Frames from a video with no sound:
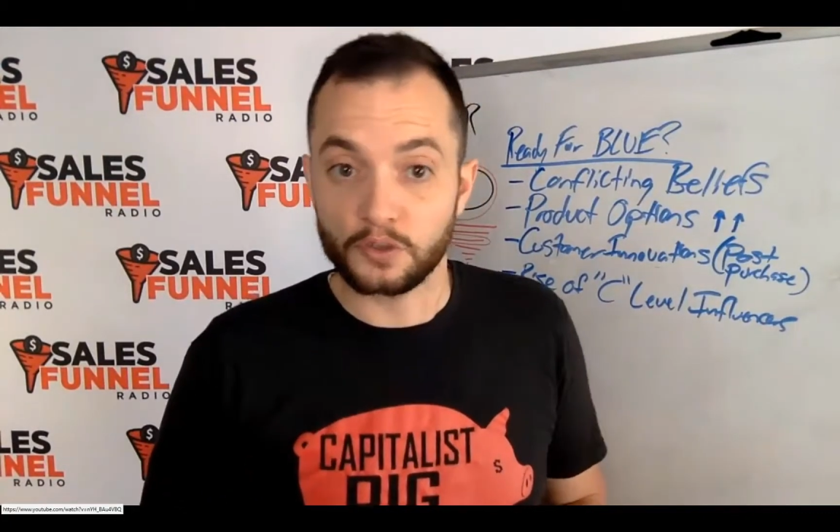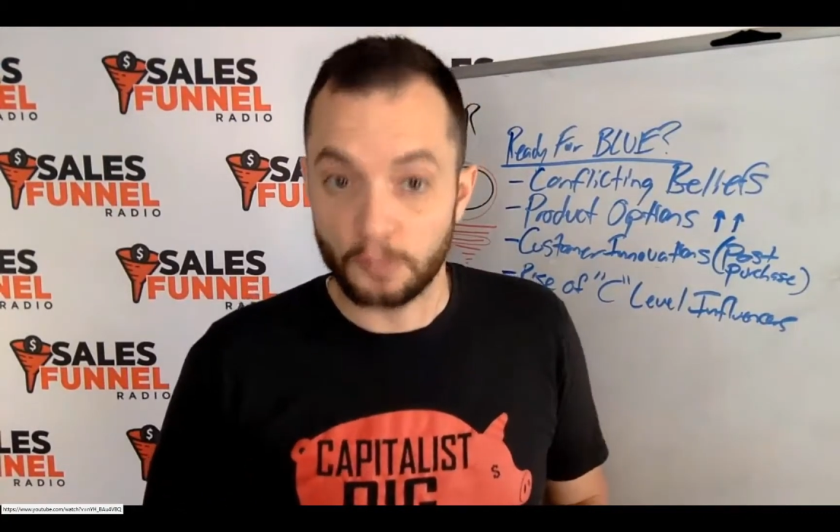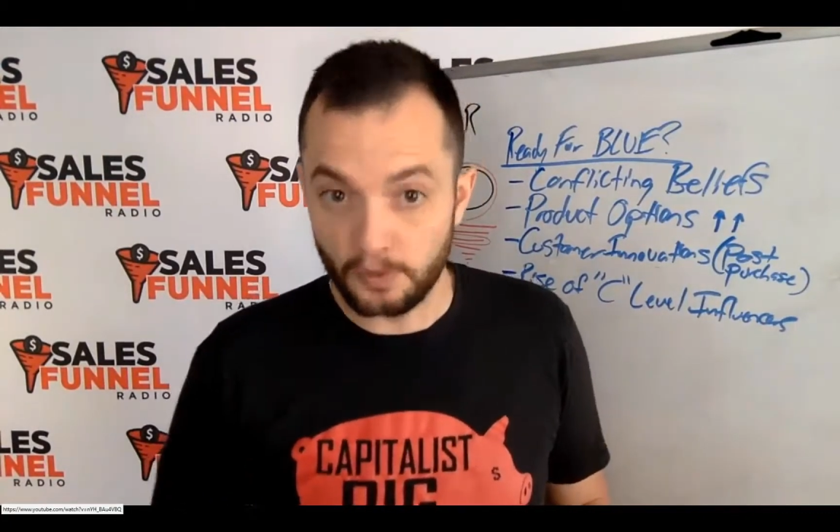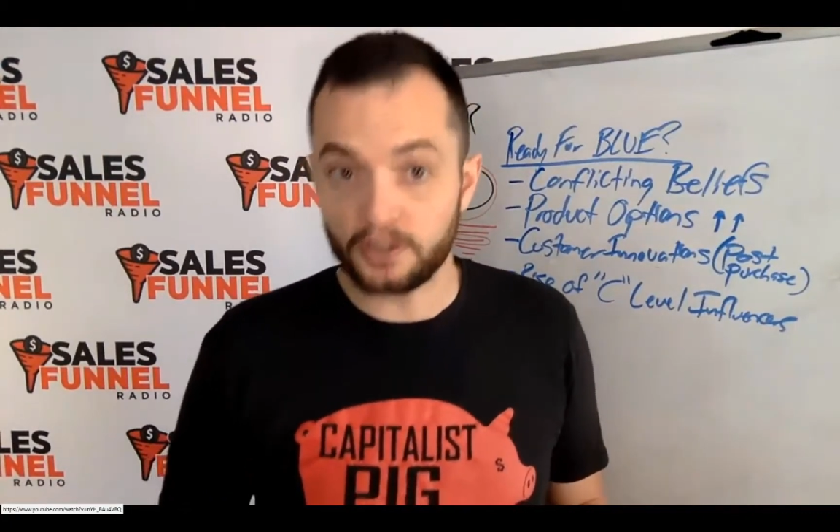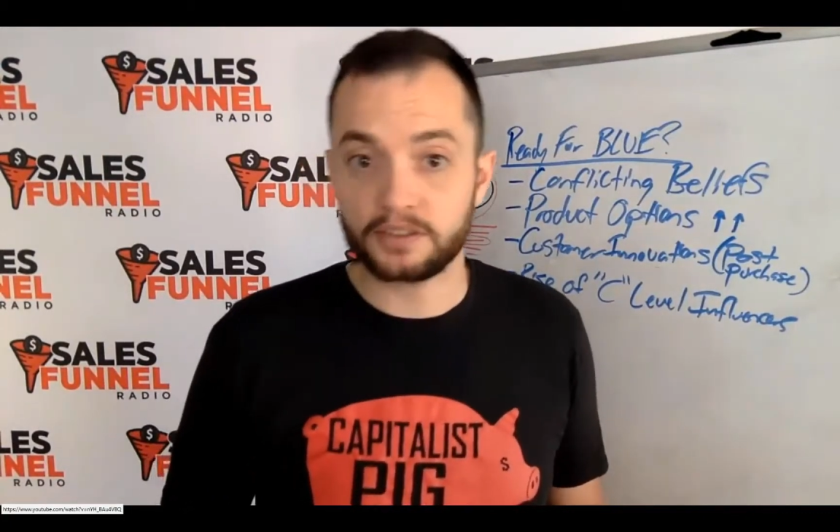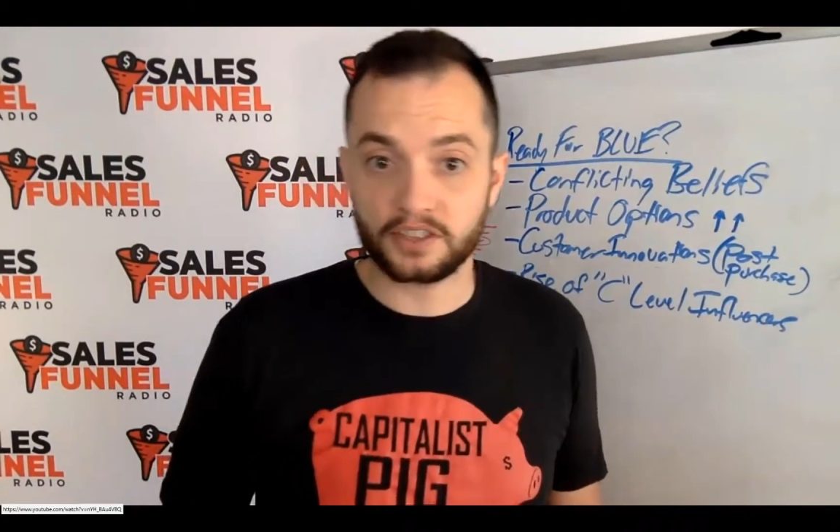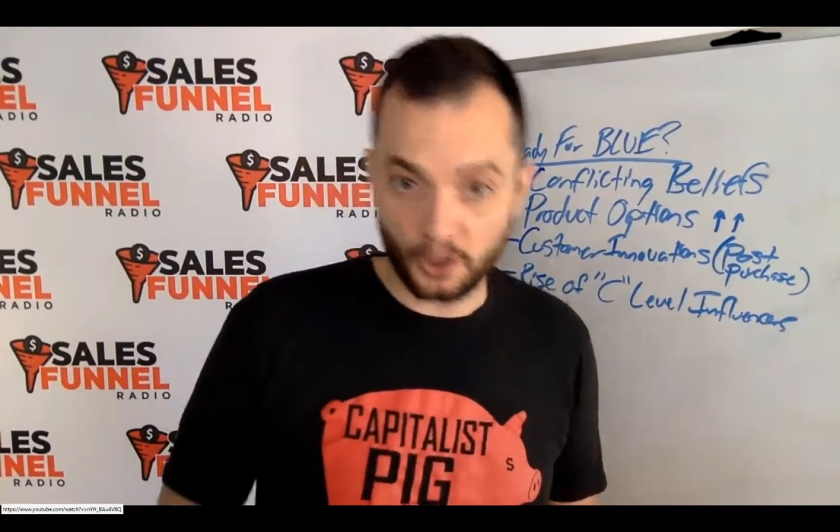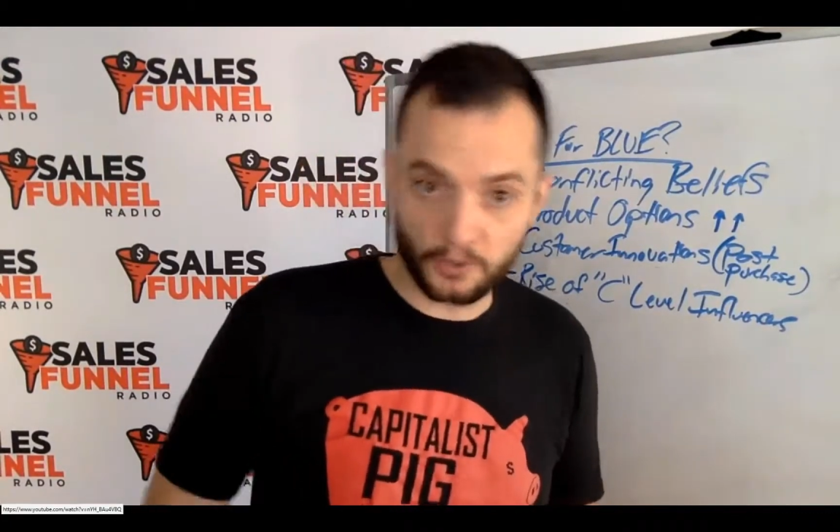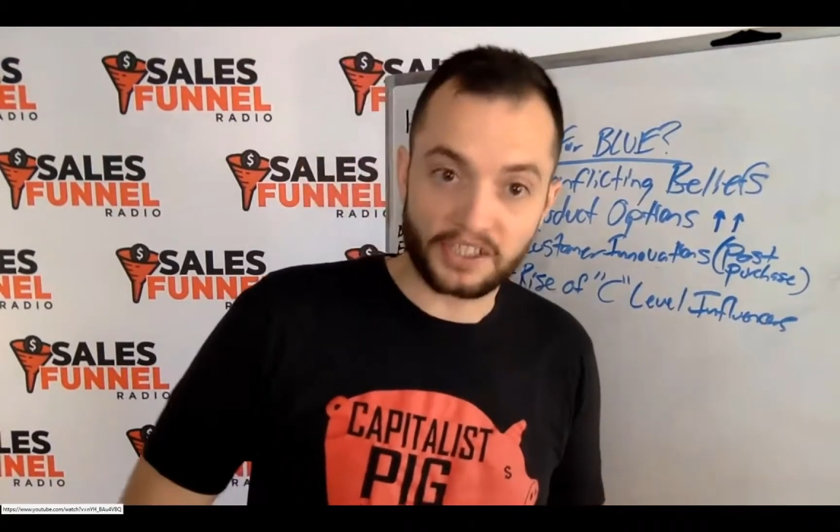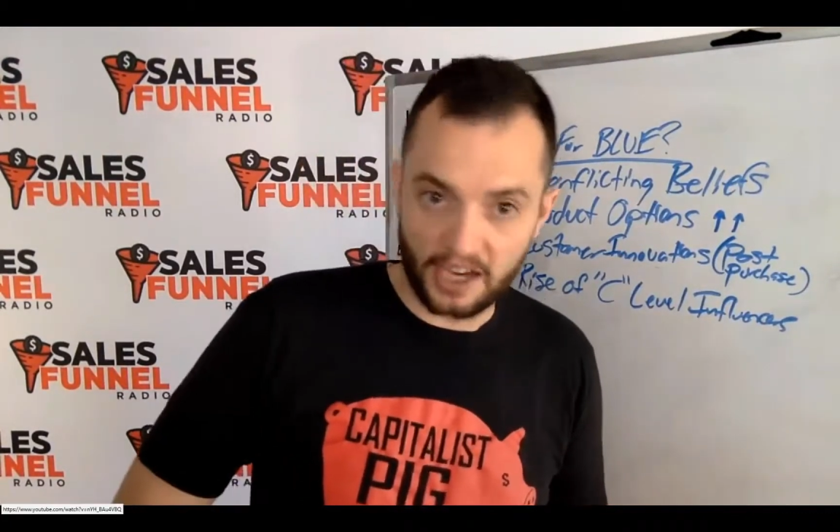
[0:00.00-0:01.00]
Russell's
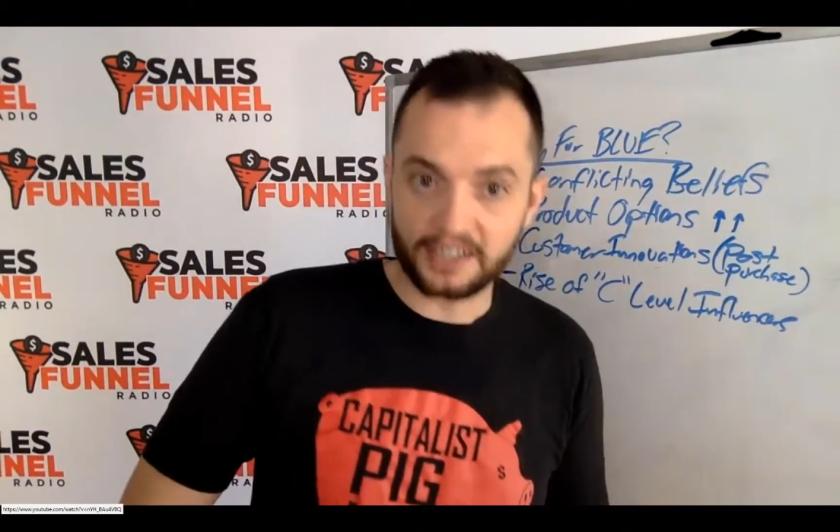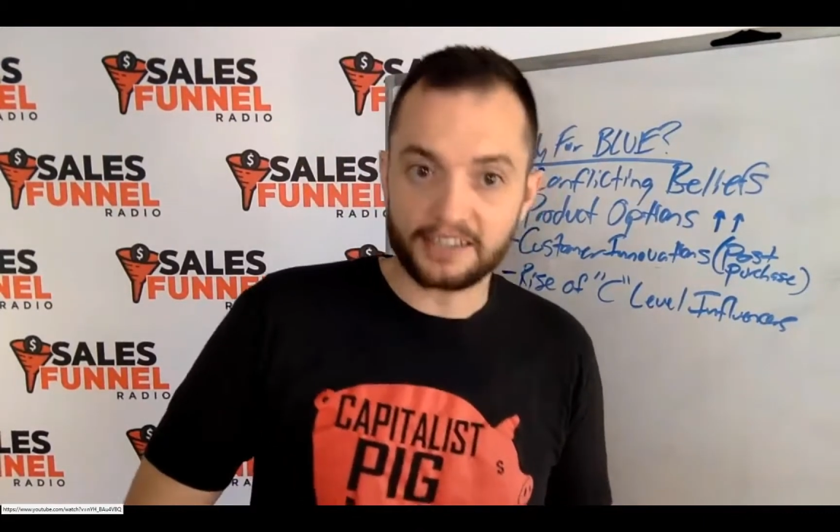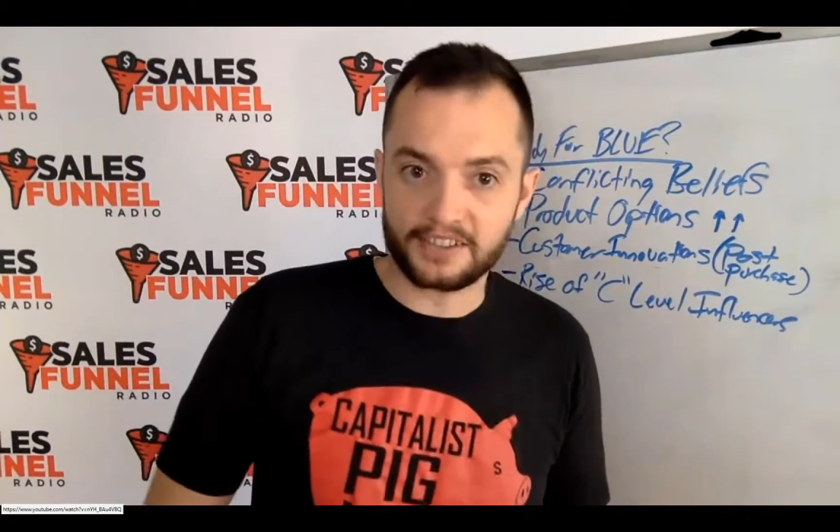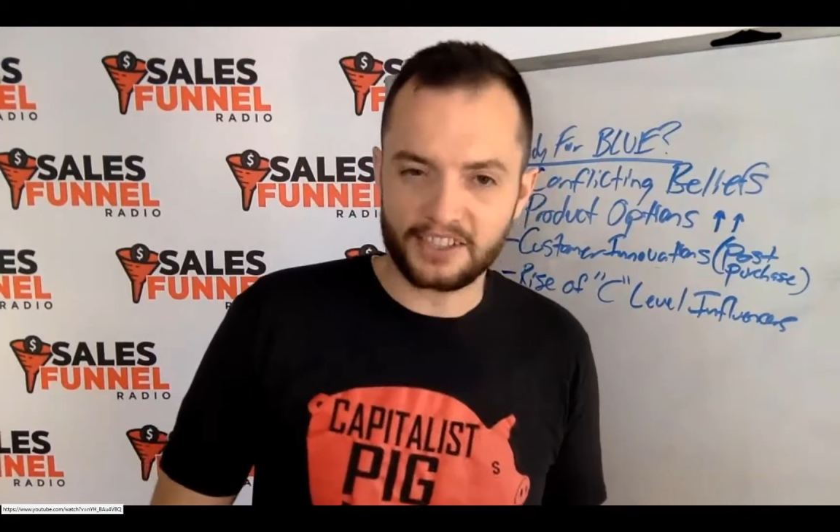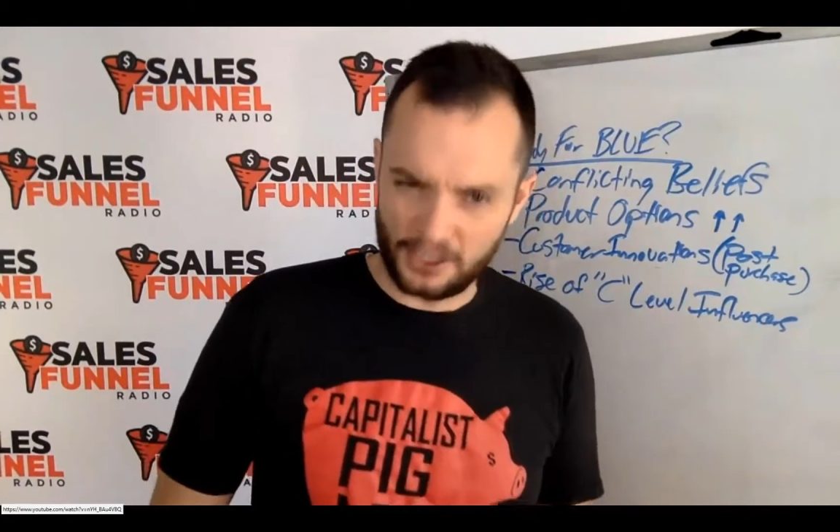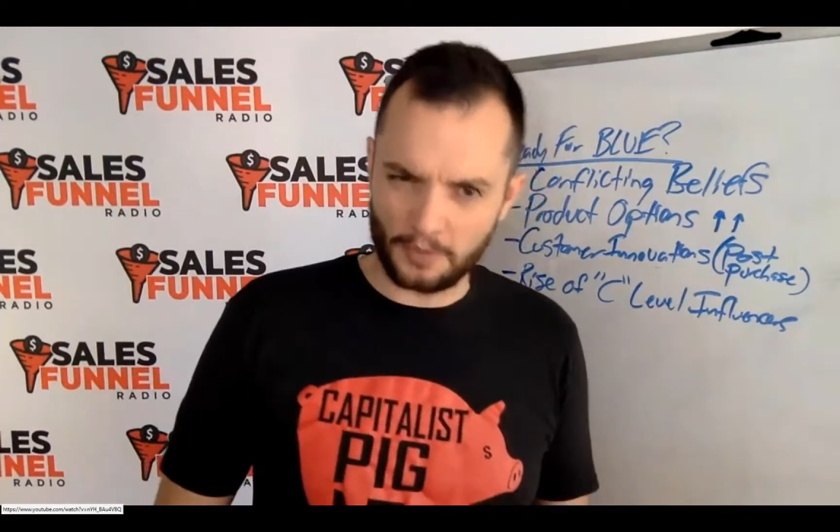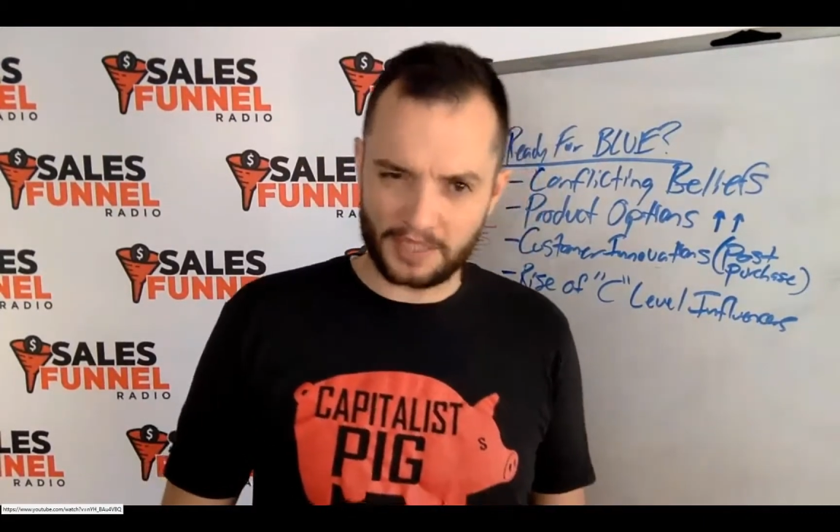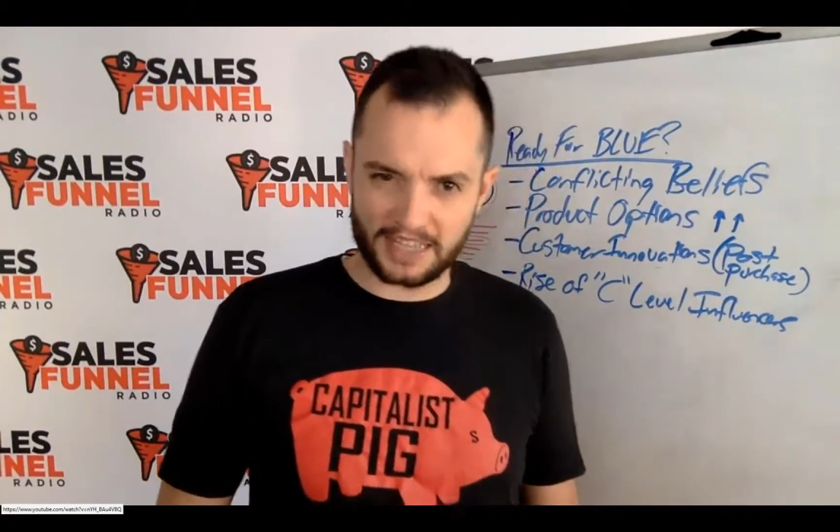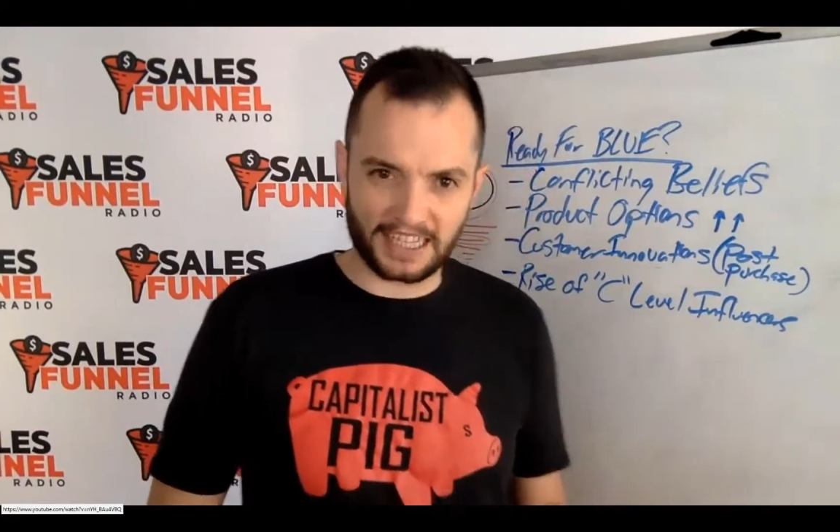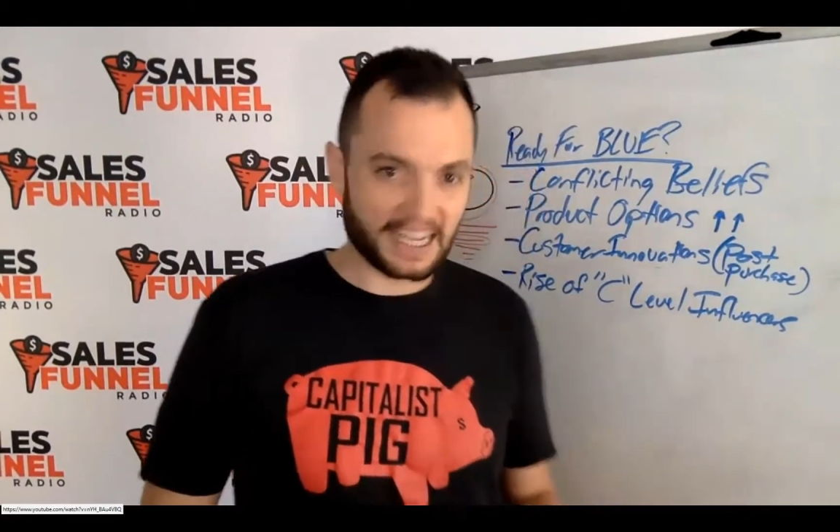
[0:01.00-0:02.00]
book to Tony's audience. You
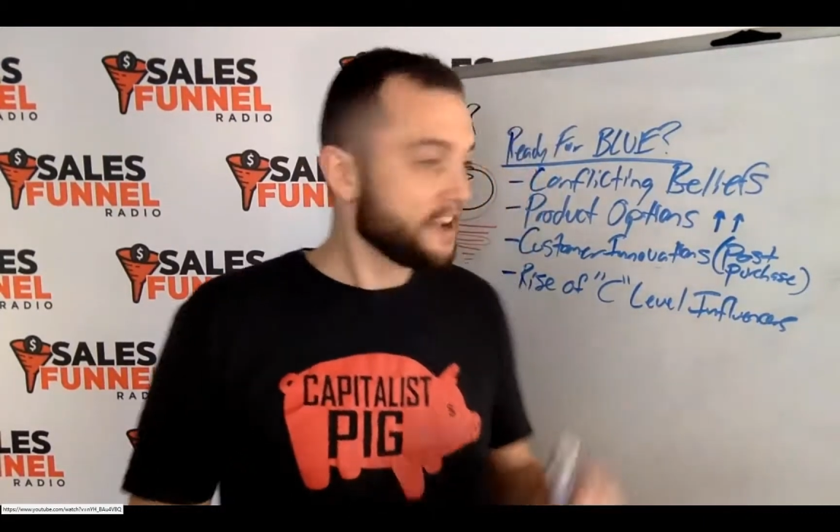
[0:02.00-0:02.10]
see what I'm